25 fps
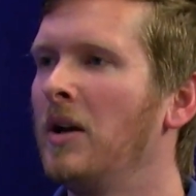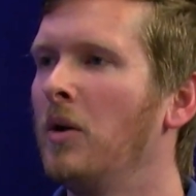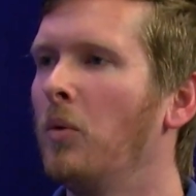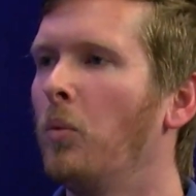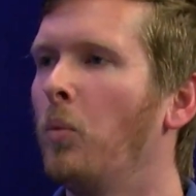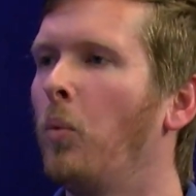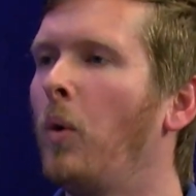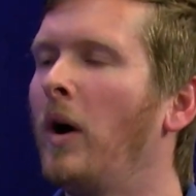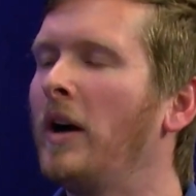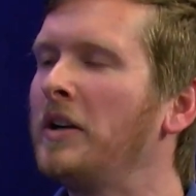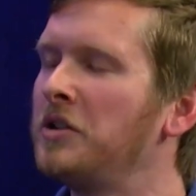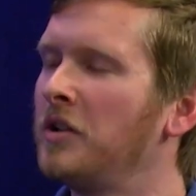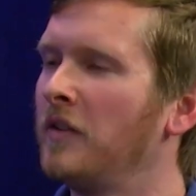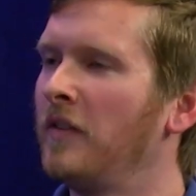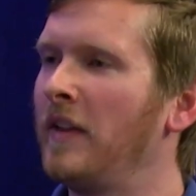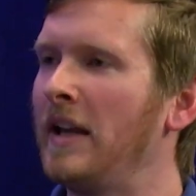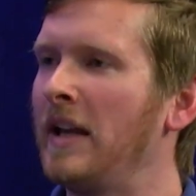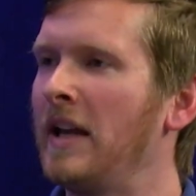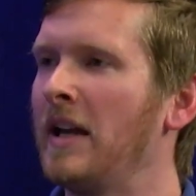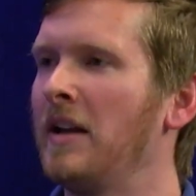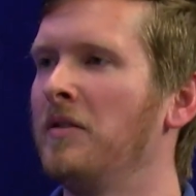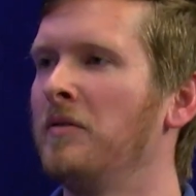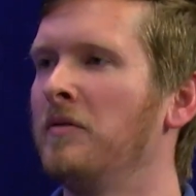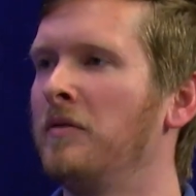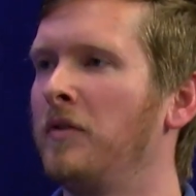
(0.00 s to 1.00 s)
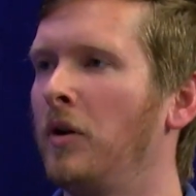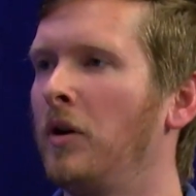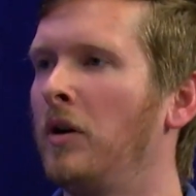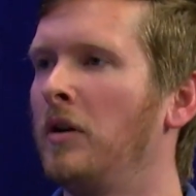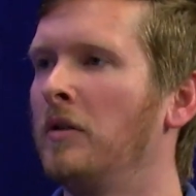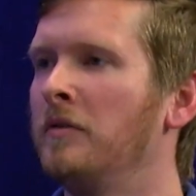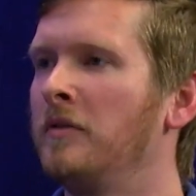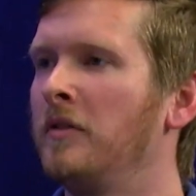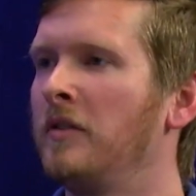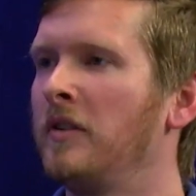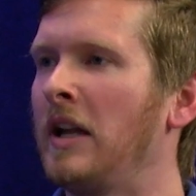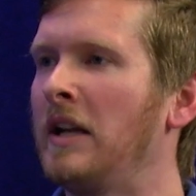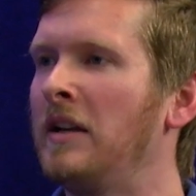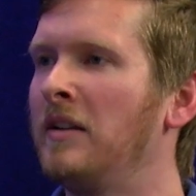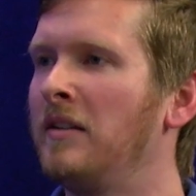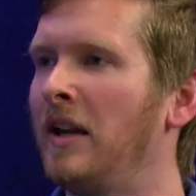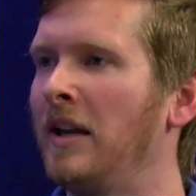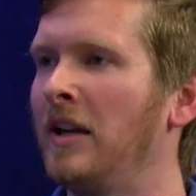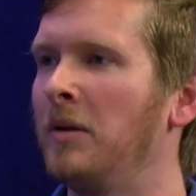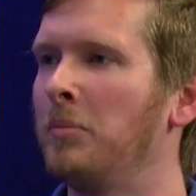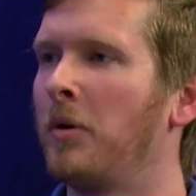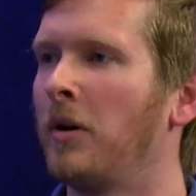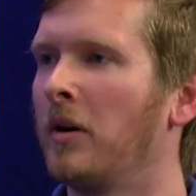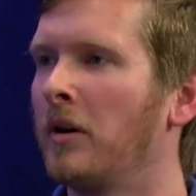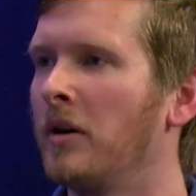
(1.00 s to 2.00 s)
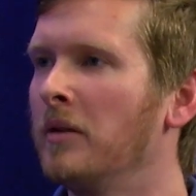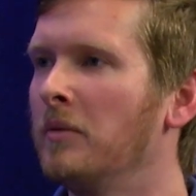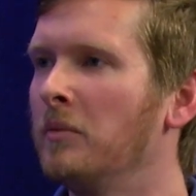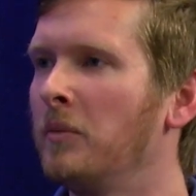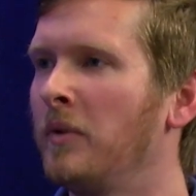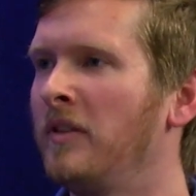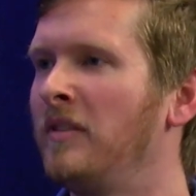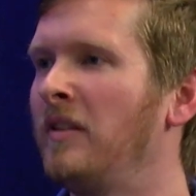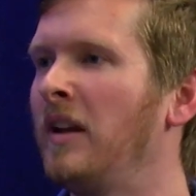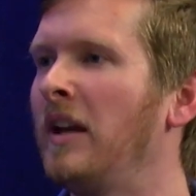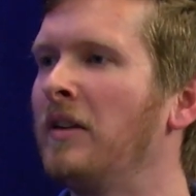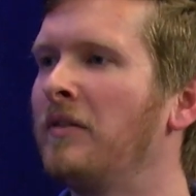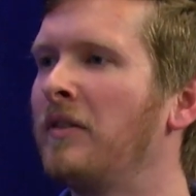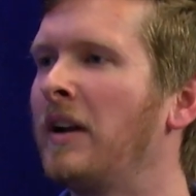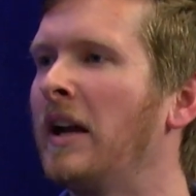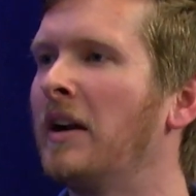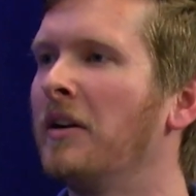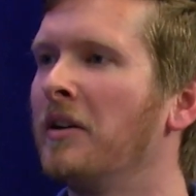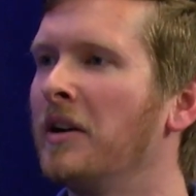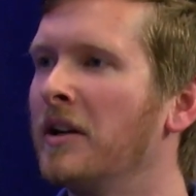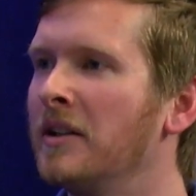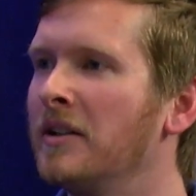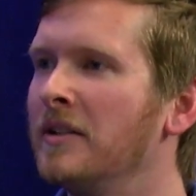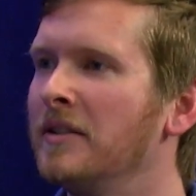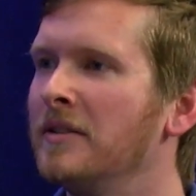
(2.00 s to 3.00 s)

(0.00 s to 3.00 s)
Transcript: why should they get involved and take part with Day of Caring?